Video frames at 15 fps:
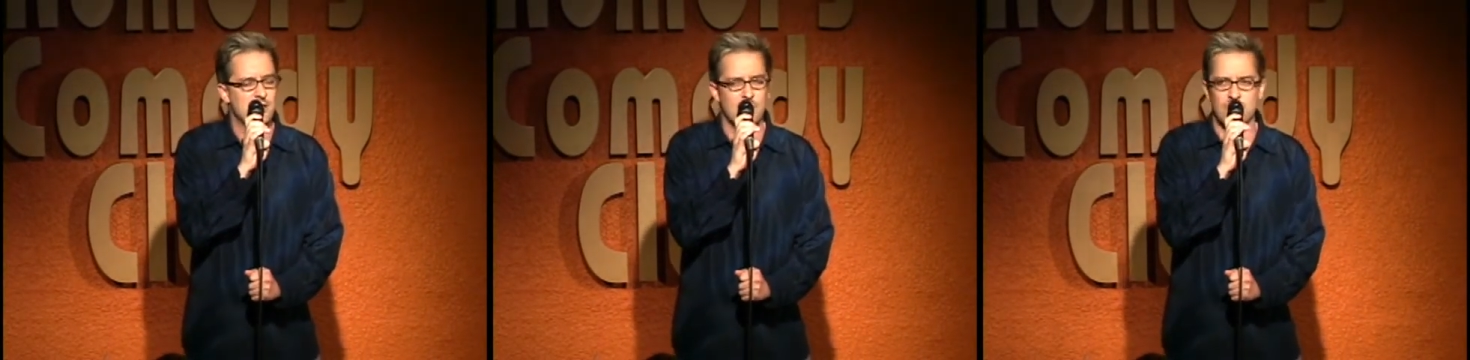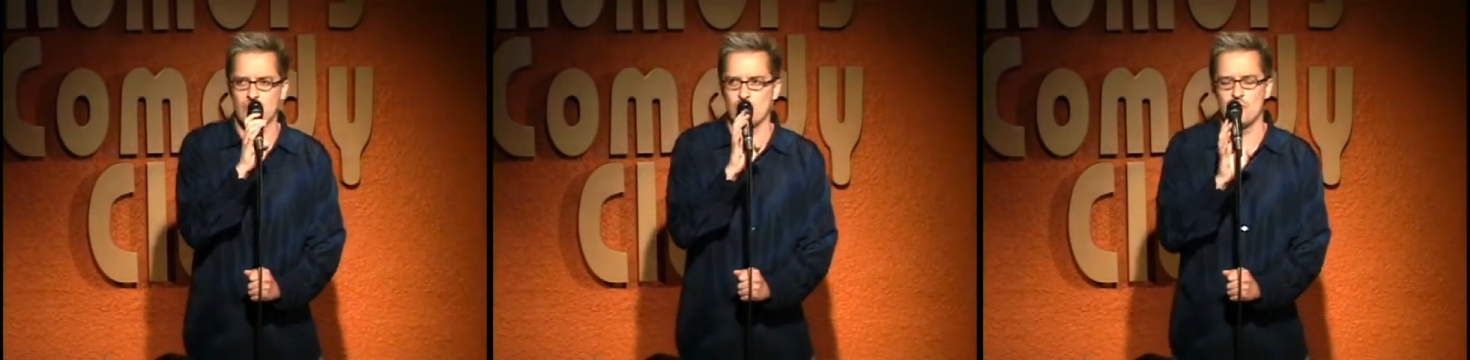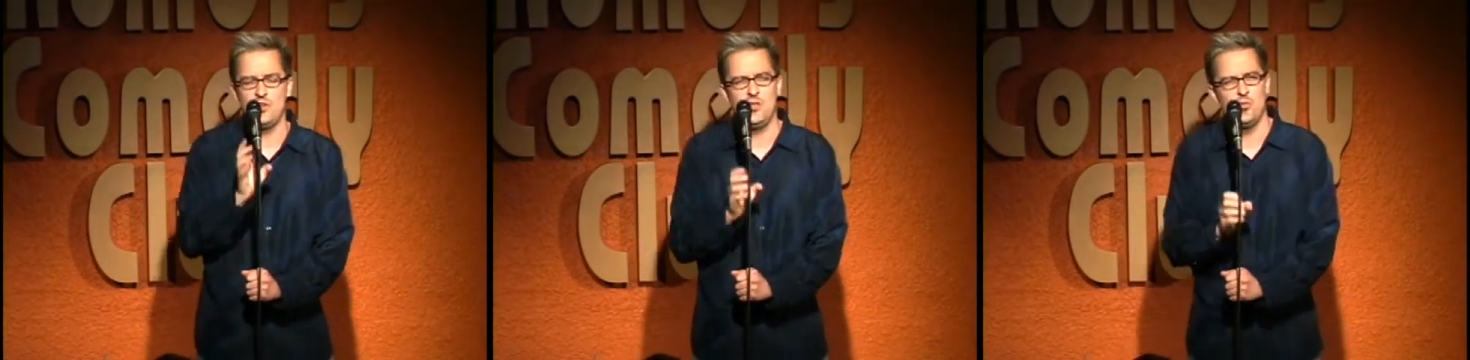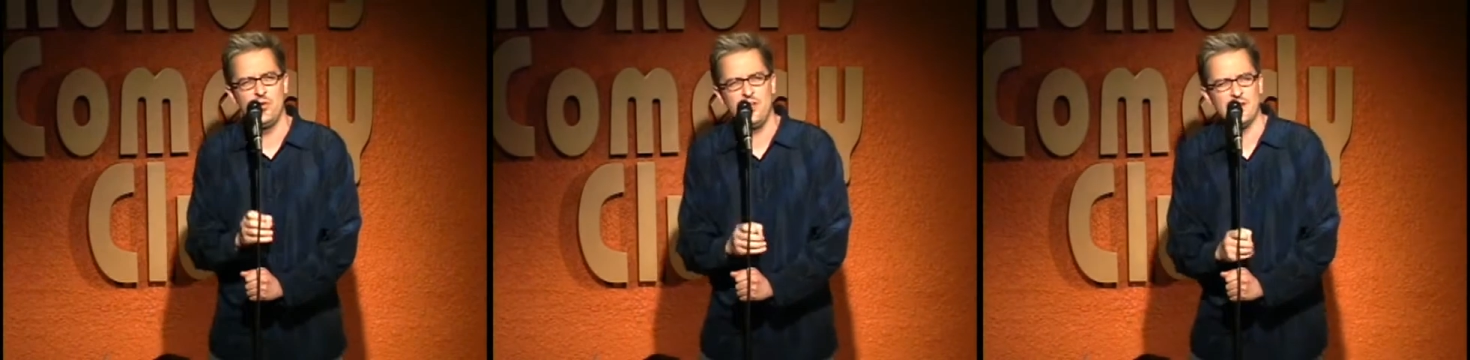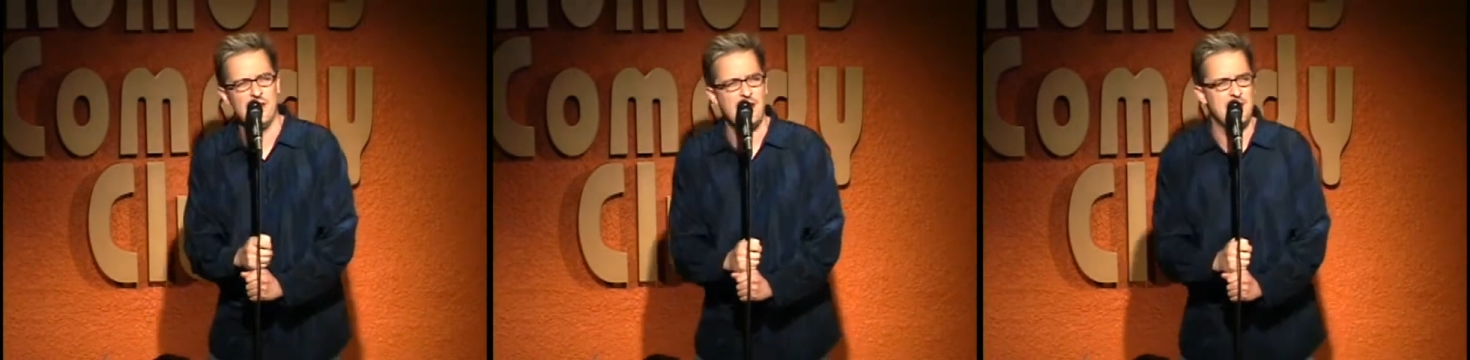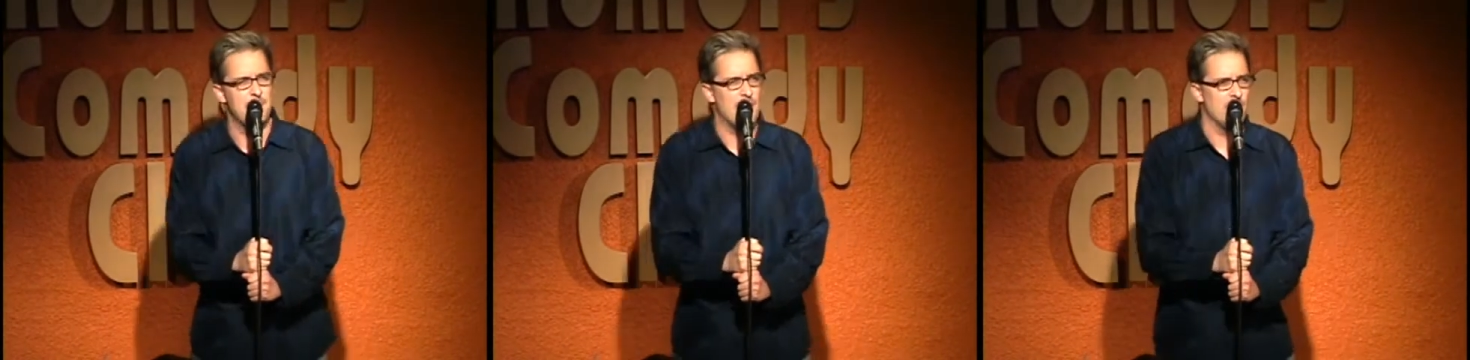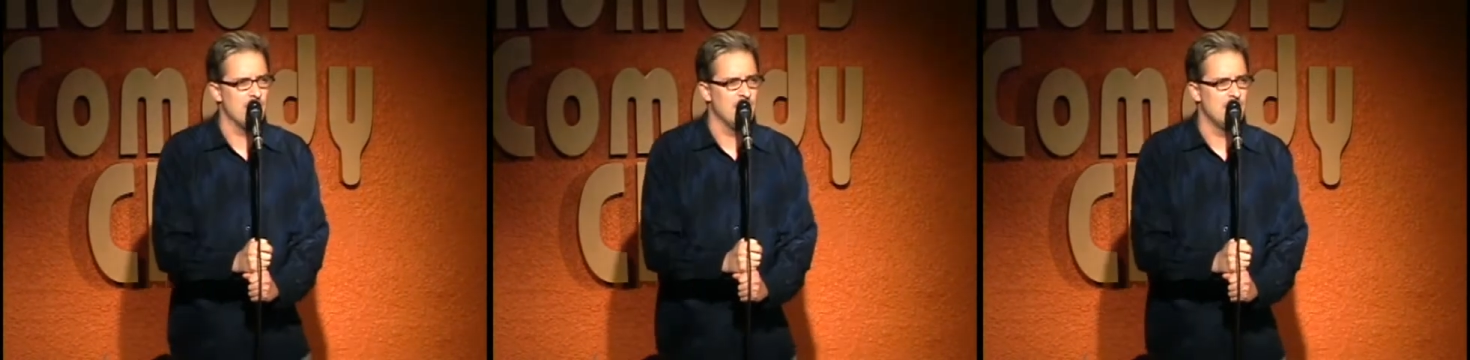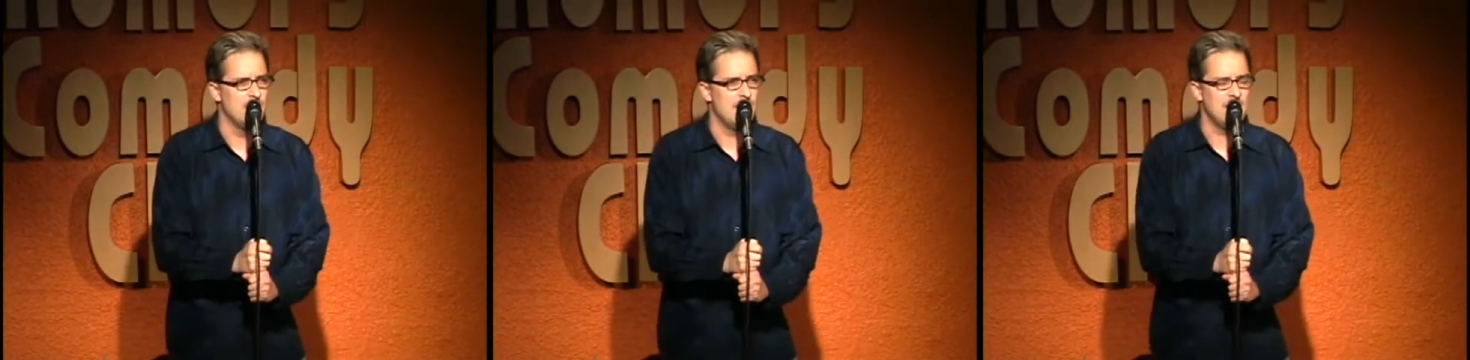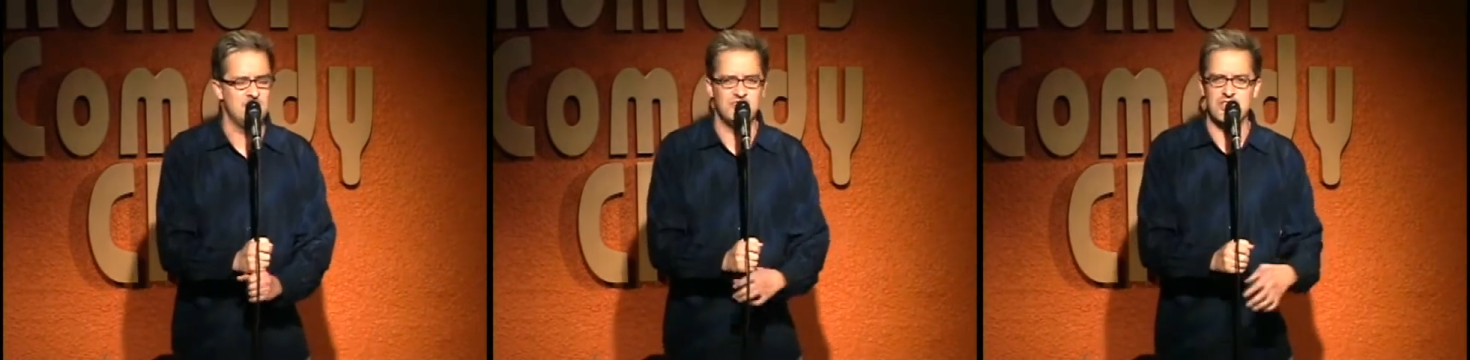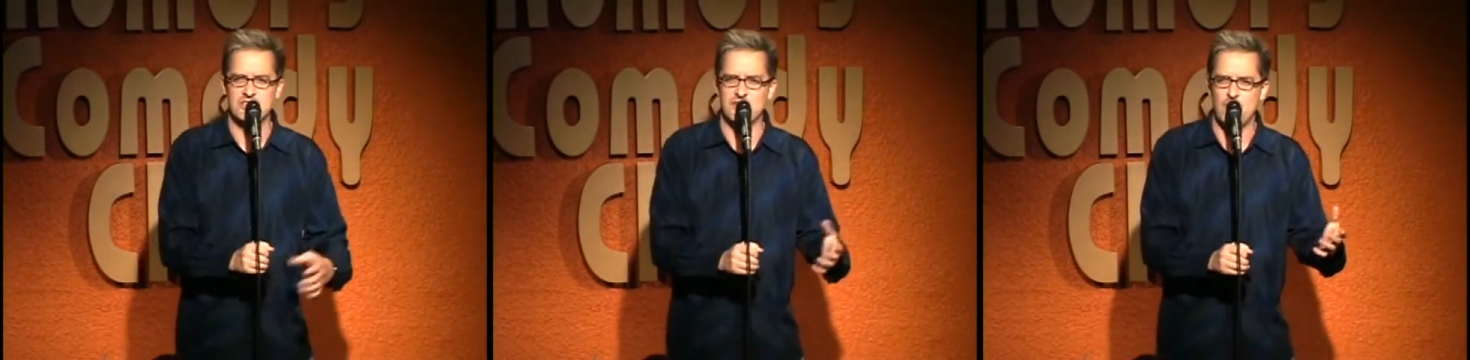I was like, "Really? What do you like about it?" And
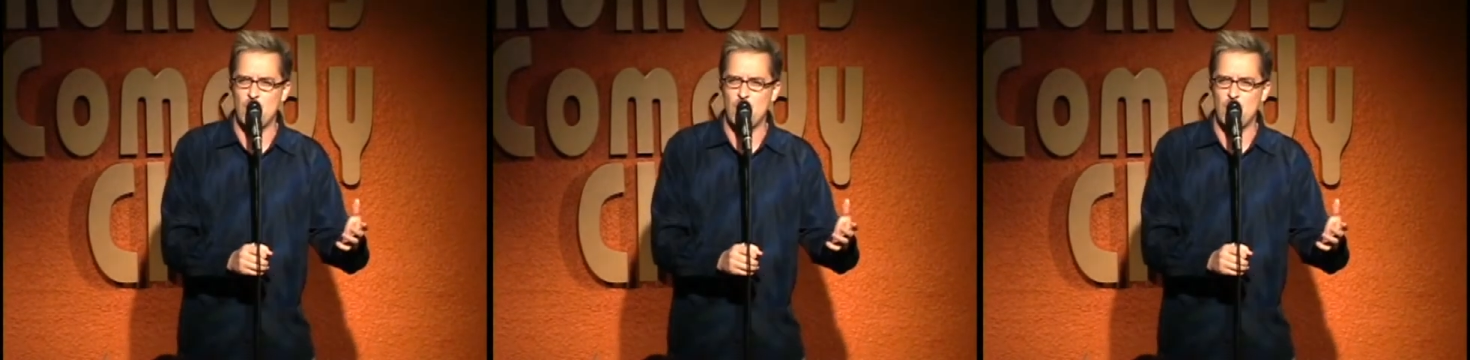she says,